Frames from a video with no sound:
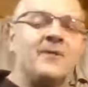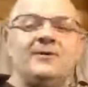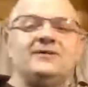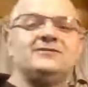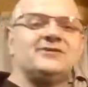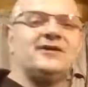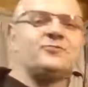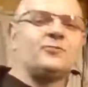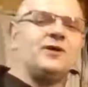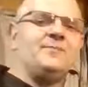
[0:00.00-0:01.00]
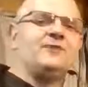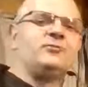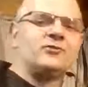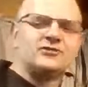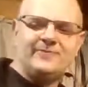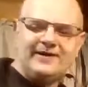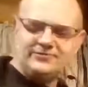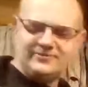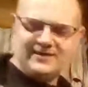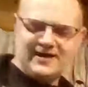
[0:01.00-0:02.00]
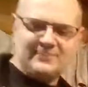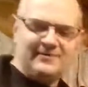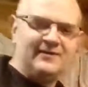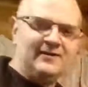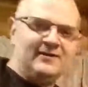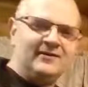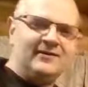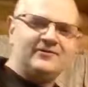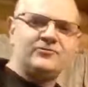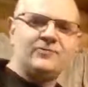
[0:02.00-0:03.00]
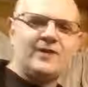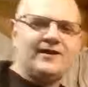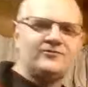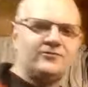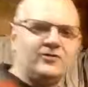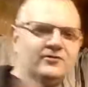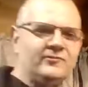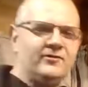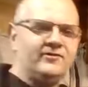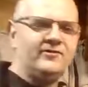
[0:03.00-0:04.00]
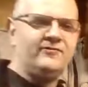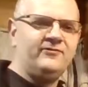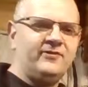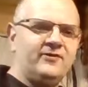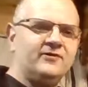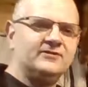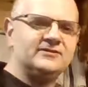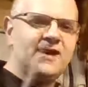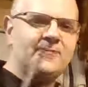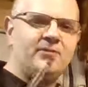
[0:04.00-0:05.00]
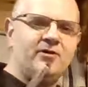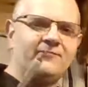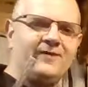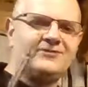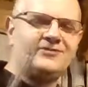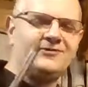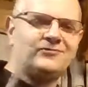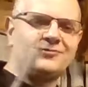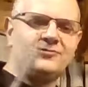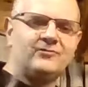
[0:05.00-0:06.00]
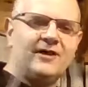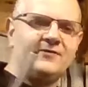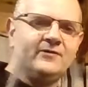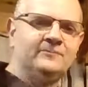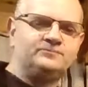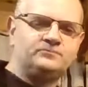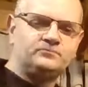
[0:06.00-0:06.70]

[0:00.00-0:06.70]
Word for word: But you still have to worry about torque specs with that. I mean, this is what I installed it with. This is a Snap-on ratcheting screwdriver.